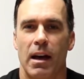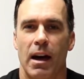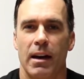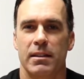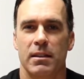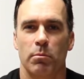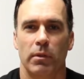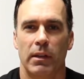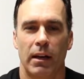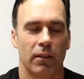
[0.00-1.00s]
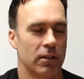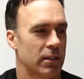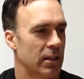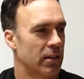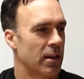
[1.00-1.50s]
I
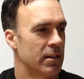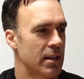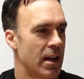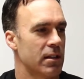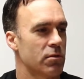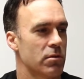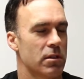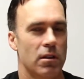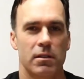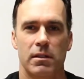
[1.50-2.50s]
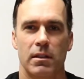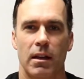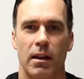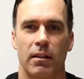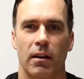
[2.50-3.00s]
looked at Dan's results
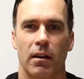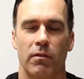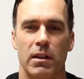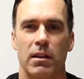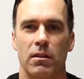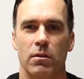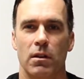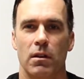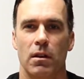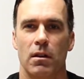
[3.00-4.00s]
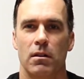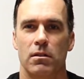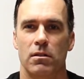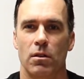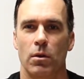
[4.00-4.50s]
and I thought, if he can do it,
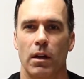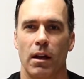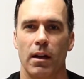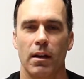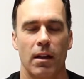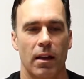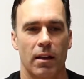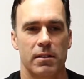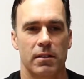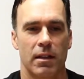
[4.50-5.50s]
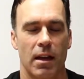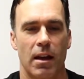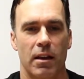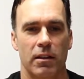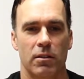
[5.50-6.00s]
so can I. And I said, Dan,
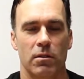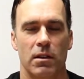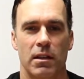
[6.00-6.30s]
how do you do it?